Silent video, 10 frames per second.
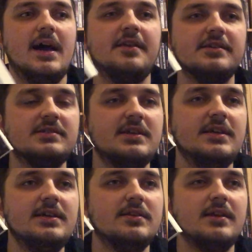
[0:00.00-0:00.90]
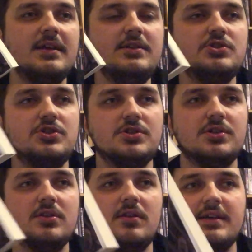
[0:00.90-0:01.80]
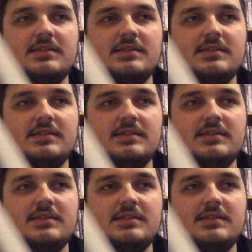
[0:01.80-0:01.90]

And I'd say each, like,